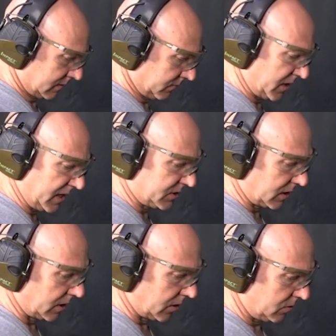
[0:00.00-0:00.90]
Very easy
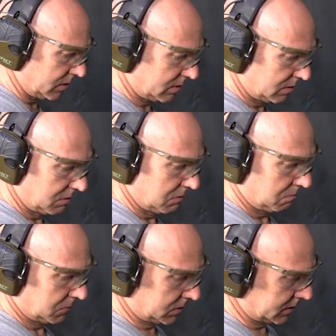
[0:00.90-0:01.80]
to load.
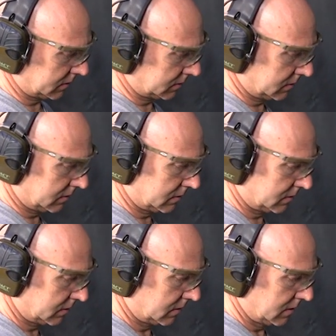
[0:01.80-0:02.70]

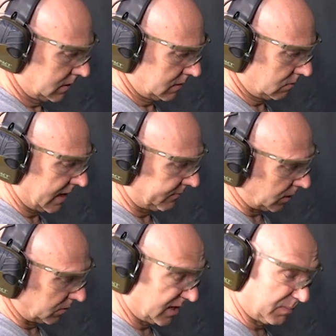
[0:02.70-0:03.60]
6. I haven't
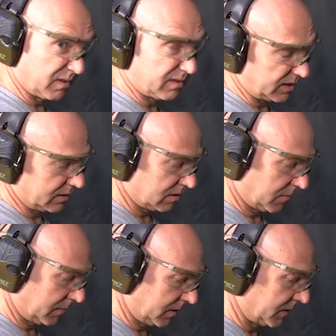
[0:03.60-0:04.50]
loaded up to 30, so maybe.